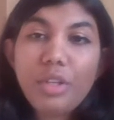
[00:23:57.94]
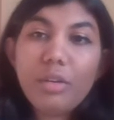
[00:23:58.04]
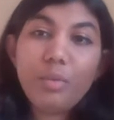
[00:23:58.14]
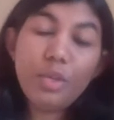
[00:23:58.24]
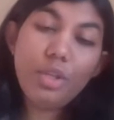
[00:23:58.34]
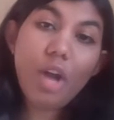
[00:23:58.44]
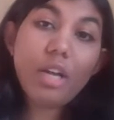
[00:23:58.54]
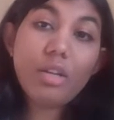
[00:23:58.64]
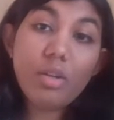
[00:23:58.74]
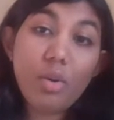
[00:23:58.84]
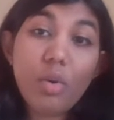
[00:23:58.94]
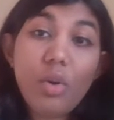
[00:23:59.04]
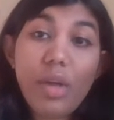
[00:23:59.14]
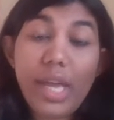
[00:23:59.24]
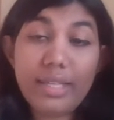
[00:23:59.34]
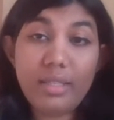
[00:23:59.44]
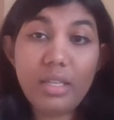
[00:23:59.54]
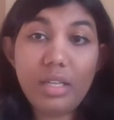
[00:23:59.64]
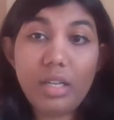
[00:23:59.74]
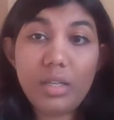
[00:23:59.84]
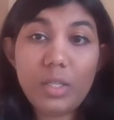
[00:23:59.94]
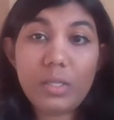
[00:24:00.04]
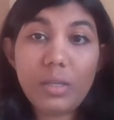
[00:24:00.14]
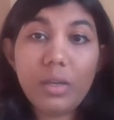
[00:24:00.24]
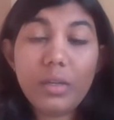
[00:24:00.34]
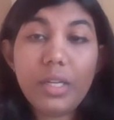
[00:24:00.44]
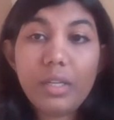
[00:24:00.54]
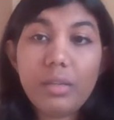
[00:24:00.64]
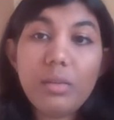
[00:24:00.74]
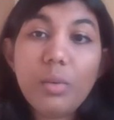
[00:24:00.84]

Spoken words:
would not know as in a certain